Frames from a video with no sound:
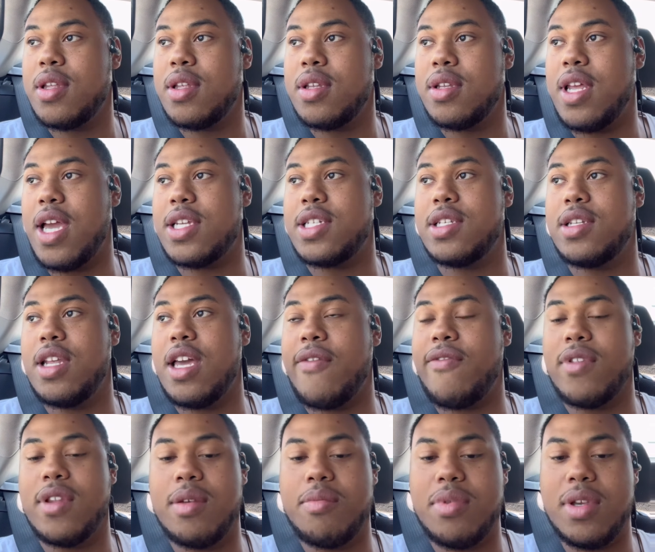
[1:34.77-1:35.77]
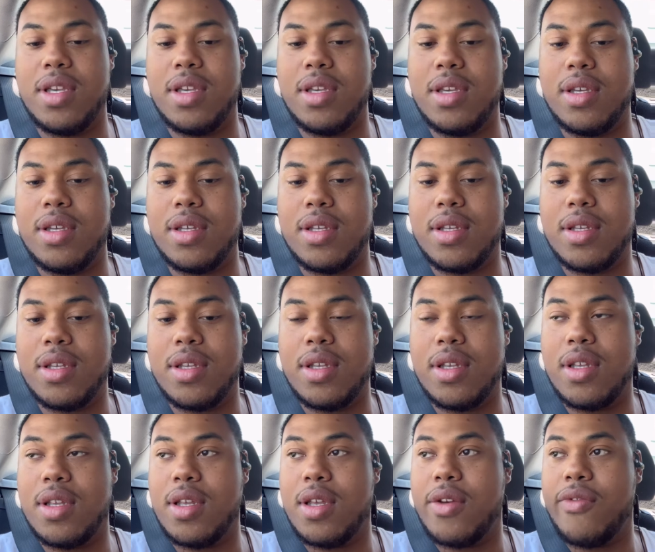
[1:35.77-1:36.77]
that should definitely be,
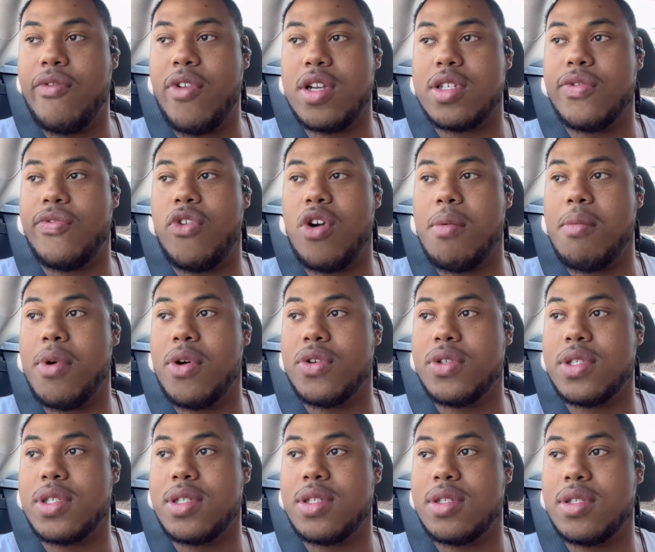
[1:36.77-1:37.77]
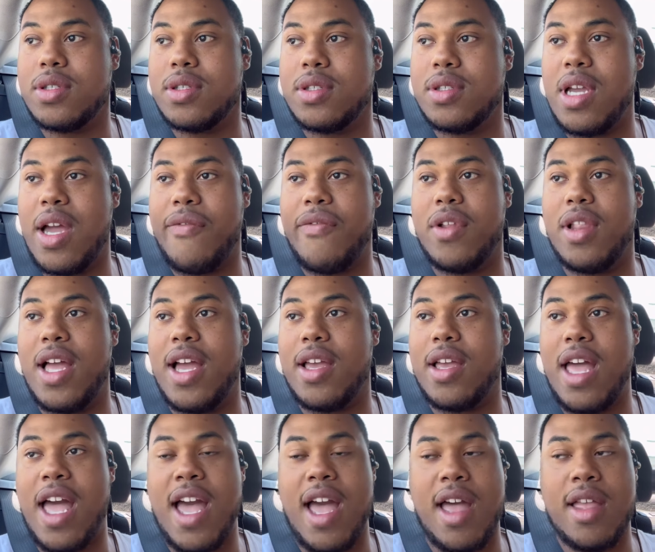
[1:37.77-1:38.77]
first and foremost, I feel like,
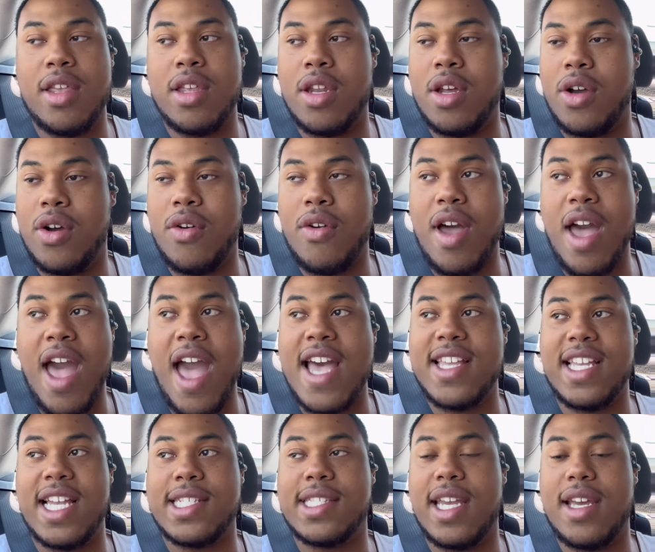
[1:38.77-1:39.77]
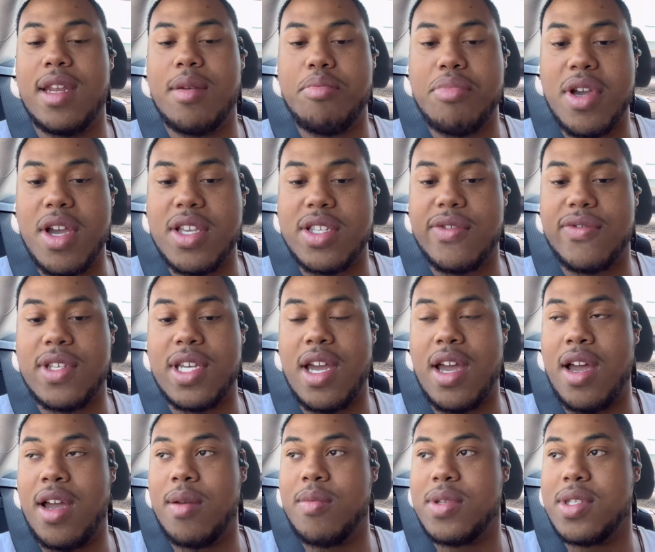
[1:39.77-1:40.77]
you know, as I stated billions of
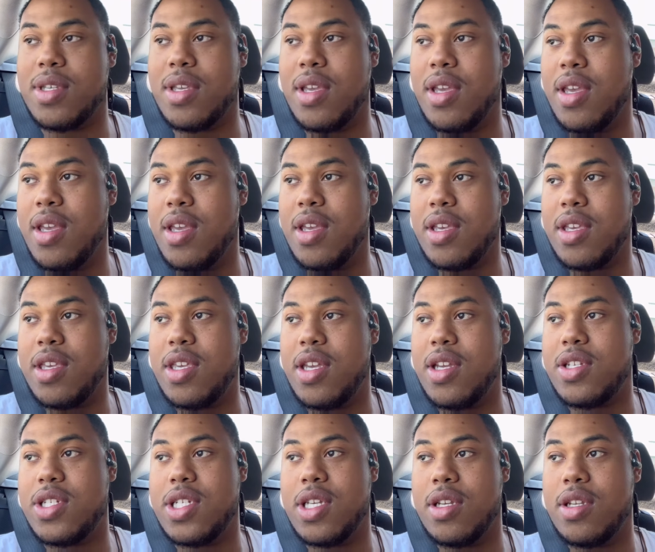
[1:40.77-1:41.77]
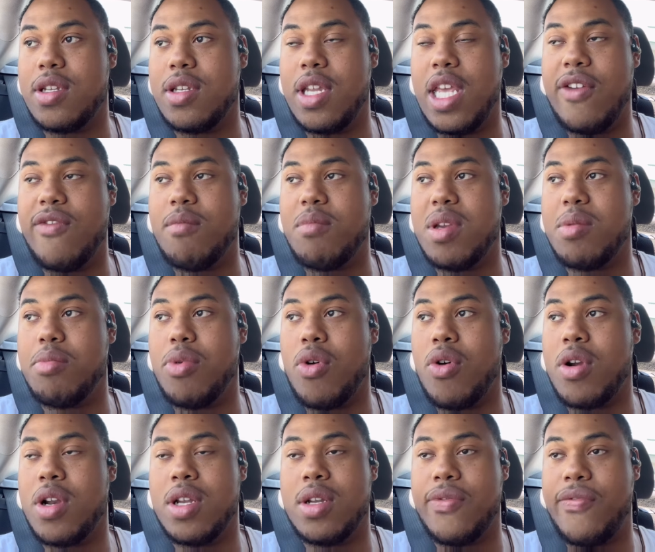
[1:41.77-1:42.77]
times, kids shouldn't even be
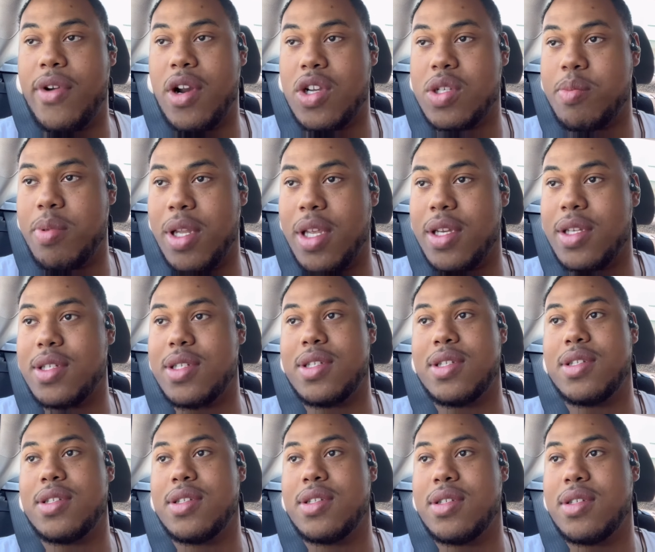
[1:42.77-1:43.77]
born in the first place.